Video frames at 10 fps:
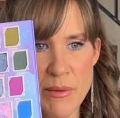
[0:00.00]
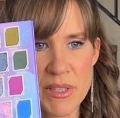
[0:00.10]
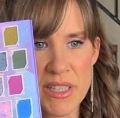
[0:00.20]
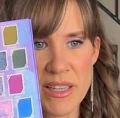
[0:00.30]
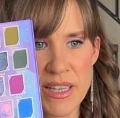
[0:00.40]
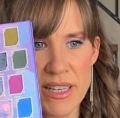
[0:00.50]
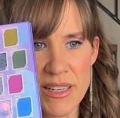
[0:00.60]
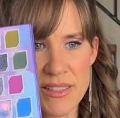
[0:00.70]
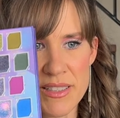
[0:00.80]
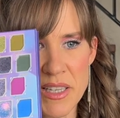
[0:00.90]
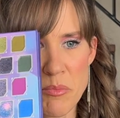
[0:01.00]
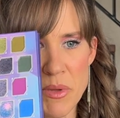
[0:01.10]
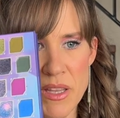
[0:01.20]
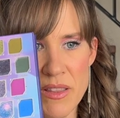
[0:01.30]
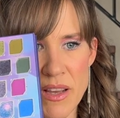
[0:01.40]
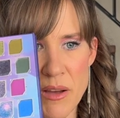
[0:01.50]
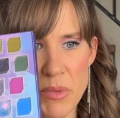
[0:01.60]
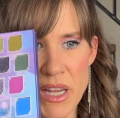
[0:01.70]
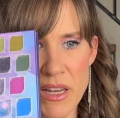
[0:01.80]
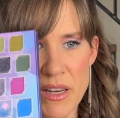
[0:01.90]
I mean, look at that dip in that
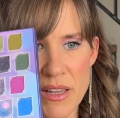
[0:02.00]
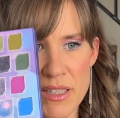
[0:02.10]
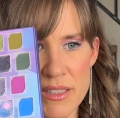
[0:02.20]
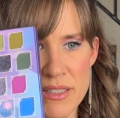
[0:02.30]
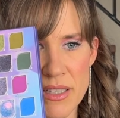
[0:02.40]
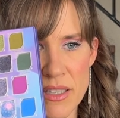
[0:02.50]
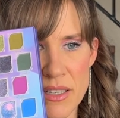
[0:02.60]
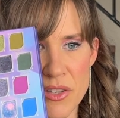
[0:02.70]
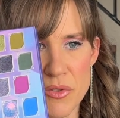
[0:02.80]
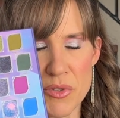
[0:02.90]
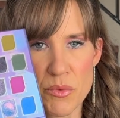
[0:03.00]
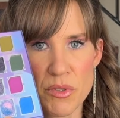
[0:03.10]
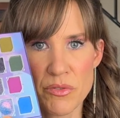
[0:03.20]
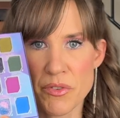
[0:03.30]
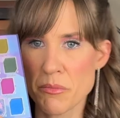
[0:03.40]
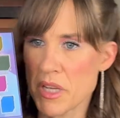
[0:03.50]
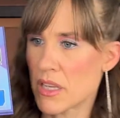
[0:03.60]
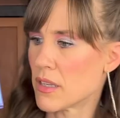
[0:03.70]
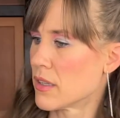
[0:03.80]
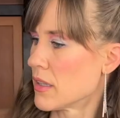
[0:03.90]
pan. That's not usual for me.